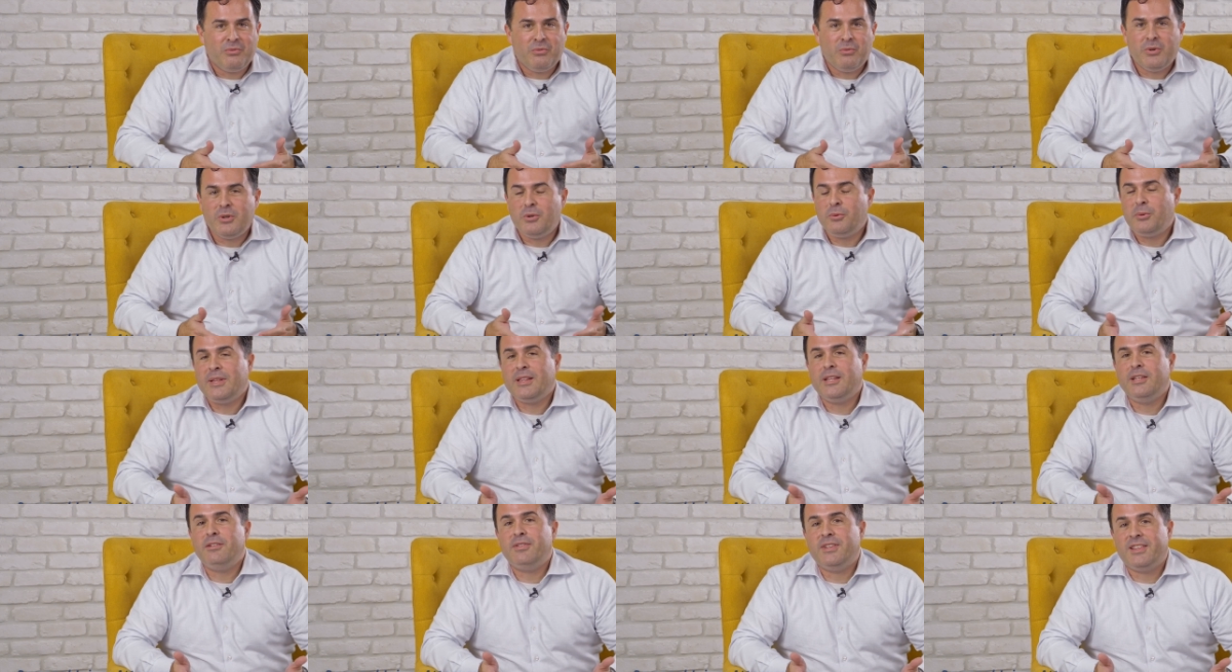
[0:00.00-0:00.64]
What do
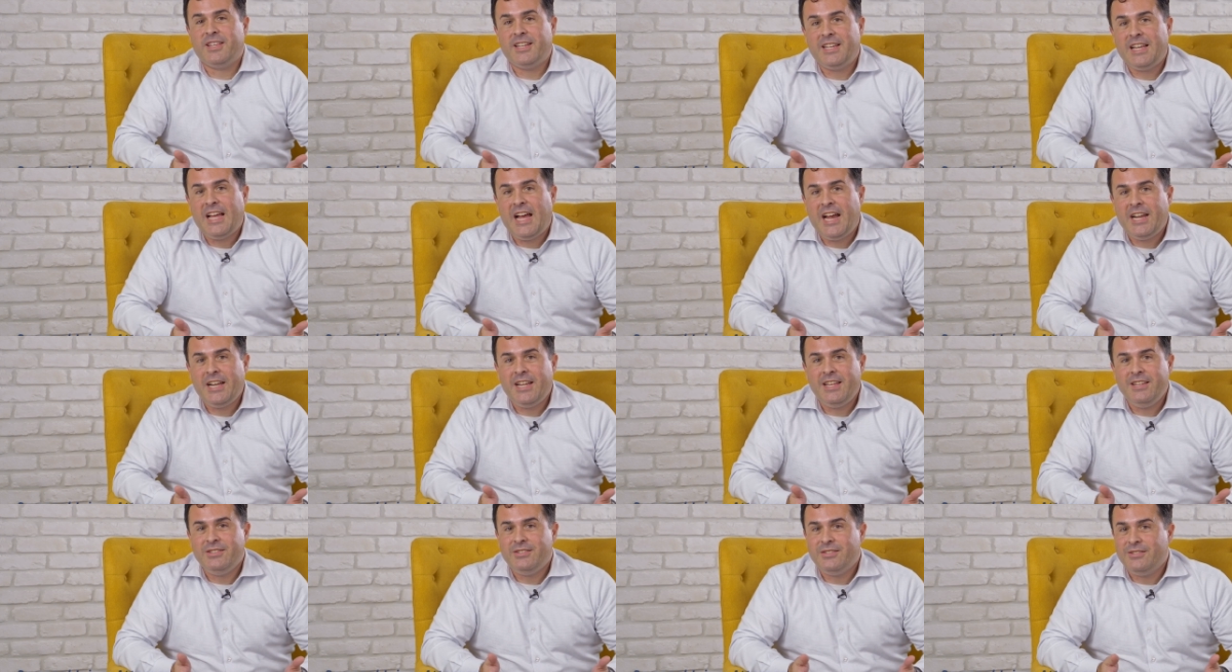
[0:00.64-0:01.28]
we live in, the
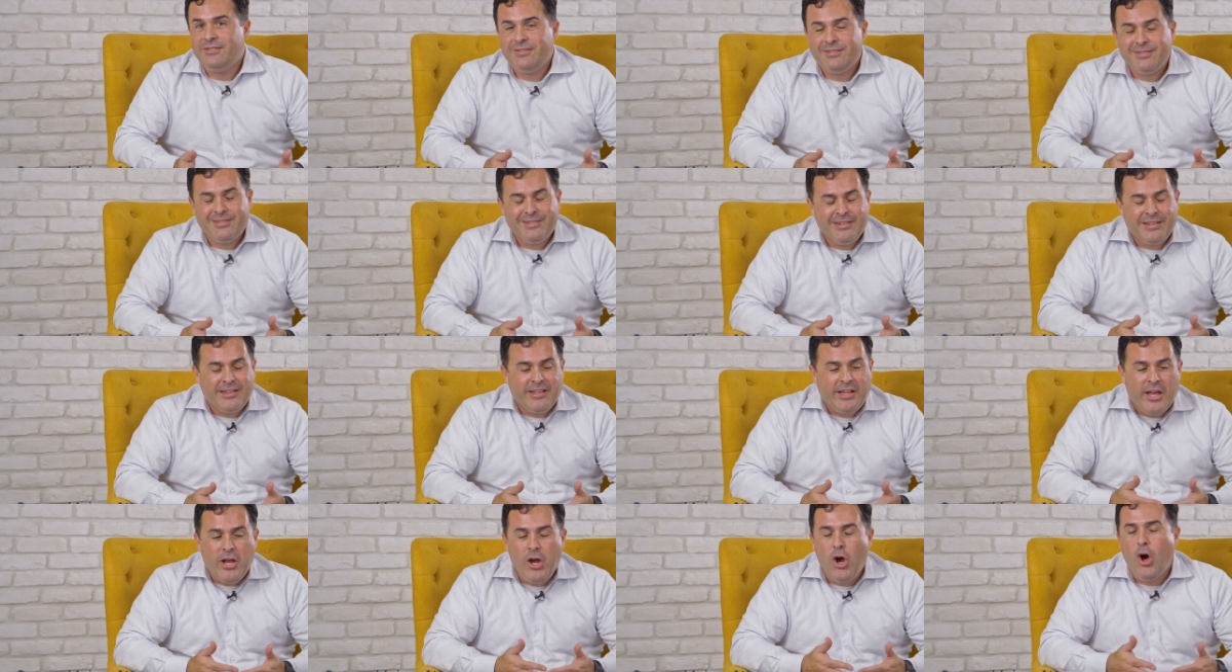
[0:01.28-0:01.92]
90s?
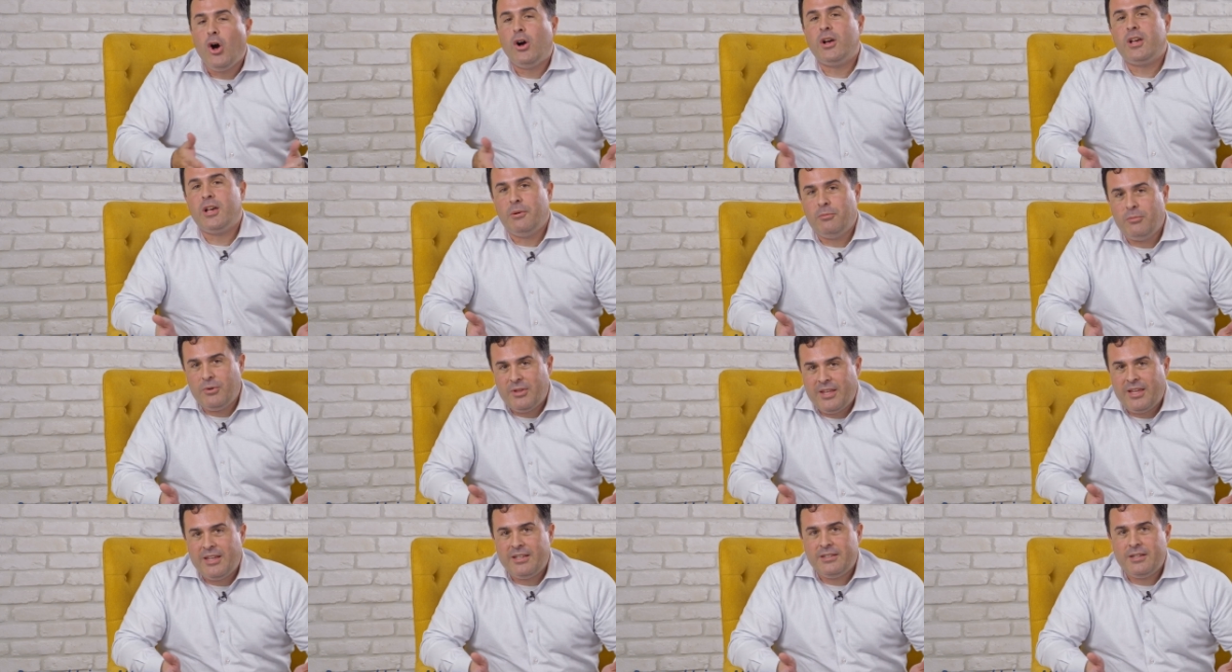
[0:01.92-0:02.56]
They all
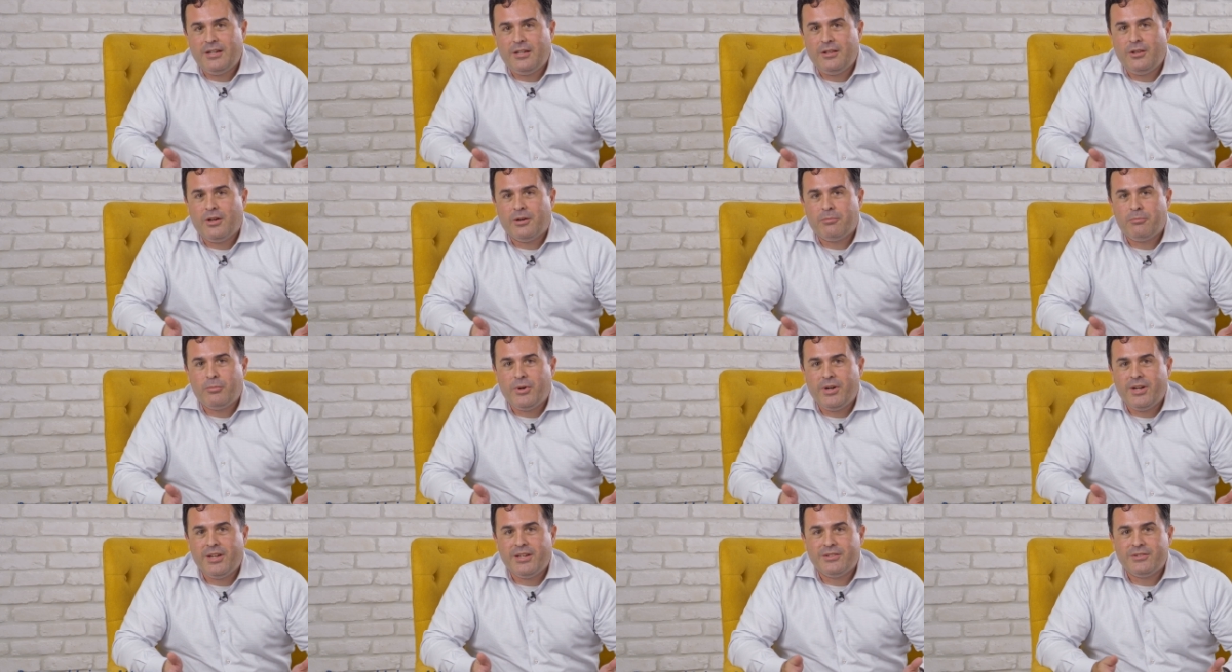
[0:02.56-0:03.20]
come with
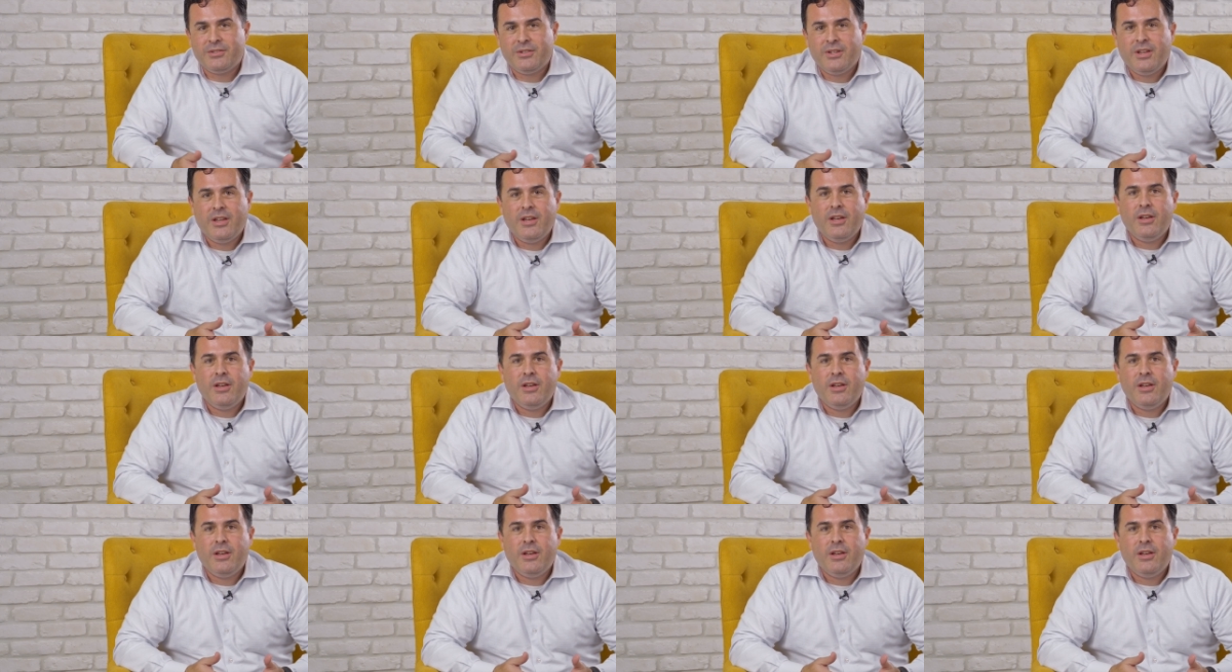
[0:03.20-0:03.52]
anti-lock brakes.